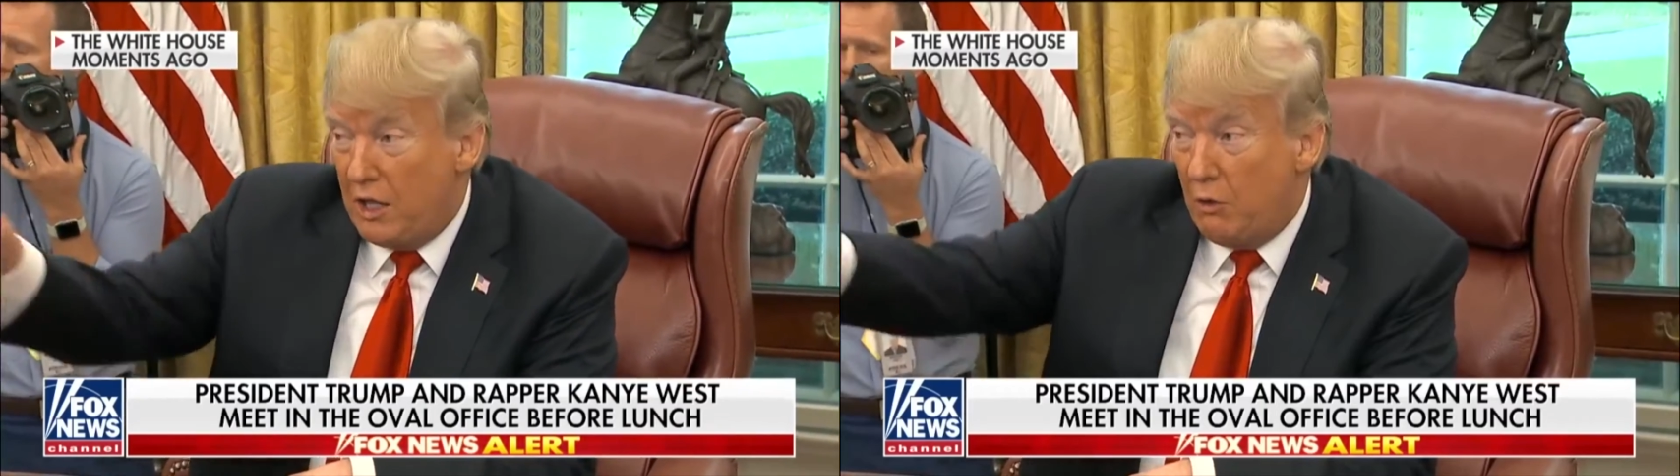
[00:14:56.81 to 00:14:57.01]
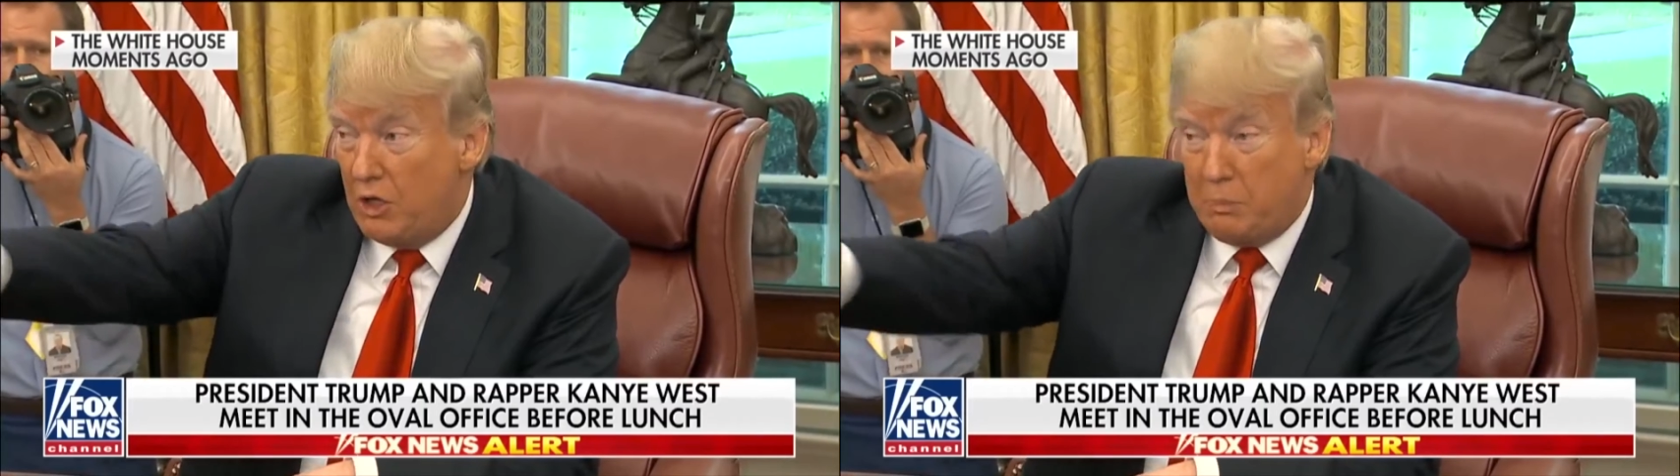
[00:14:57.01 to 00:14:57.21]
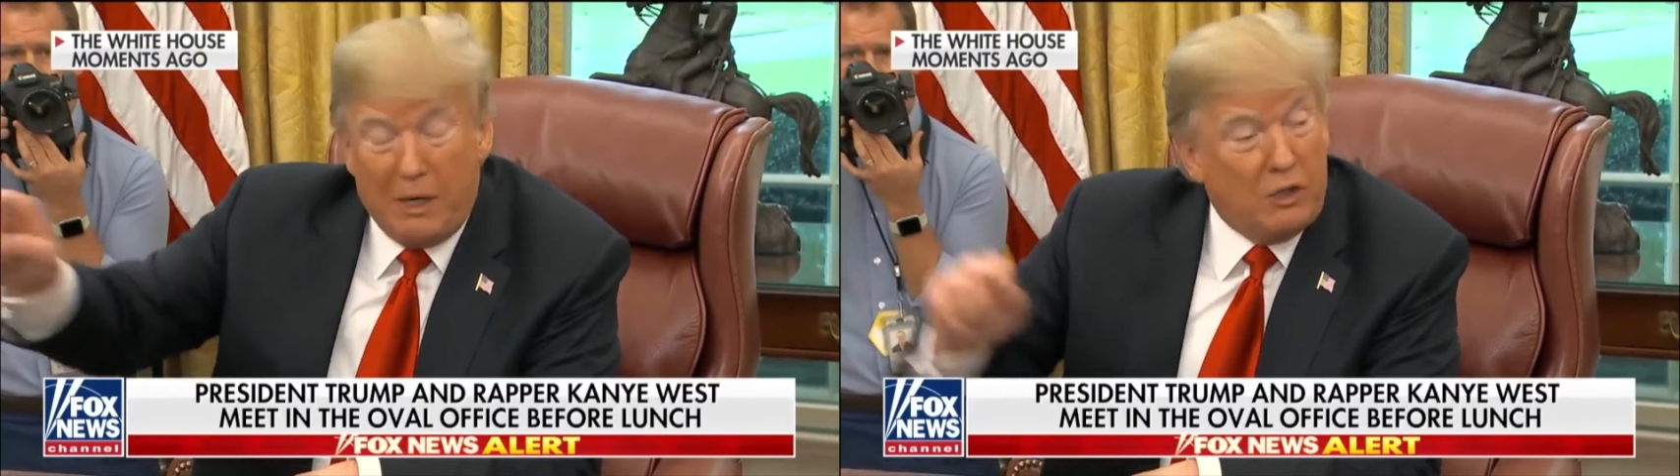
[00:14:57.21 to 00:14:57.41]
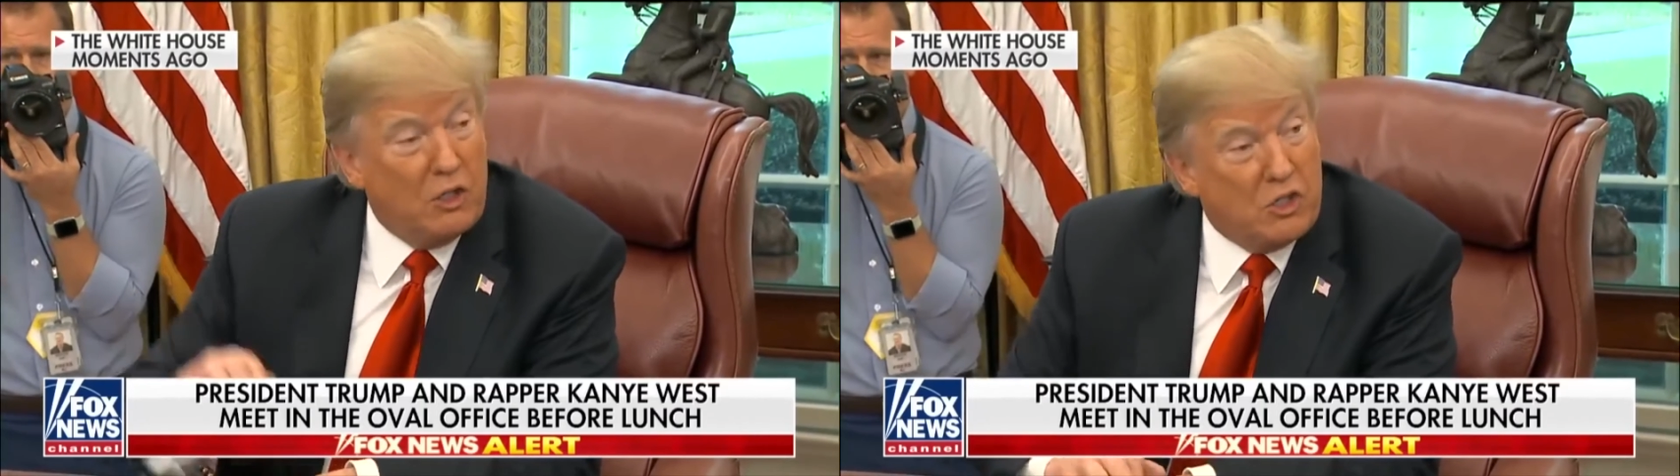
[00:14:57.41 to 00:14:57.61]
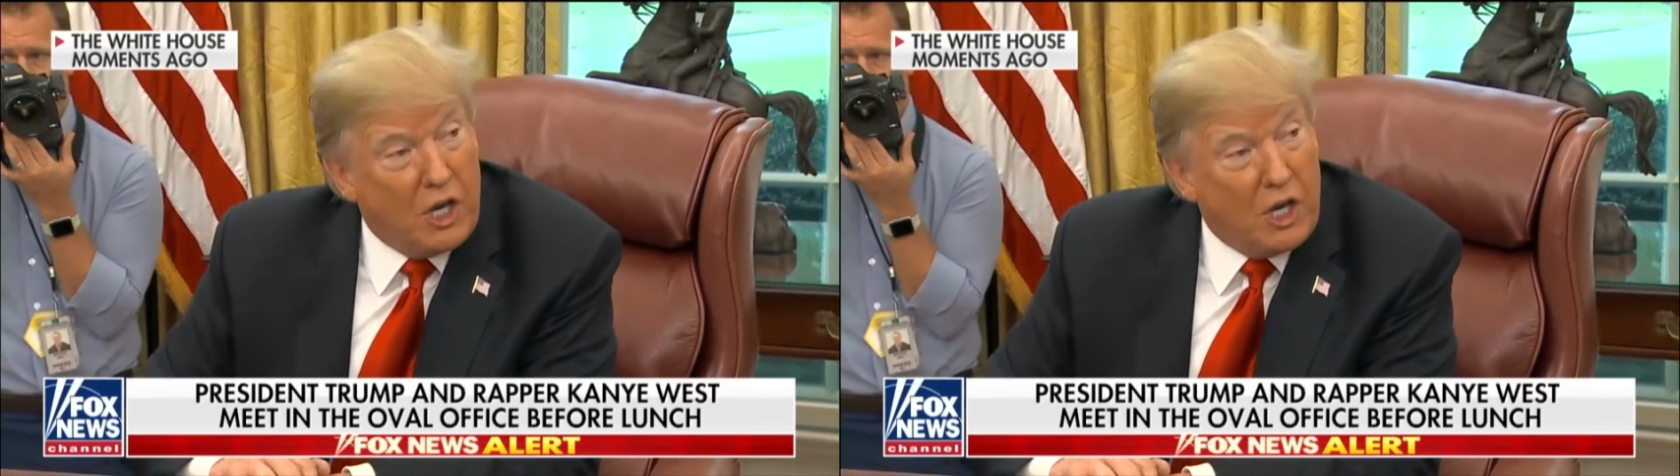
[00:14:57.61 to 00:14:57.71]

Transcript: they respect this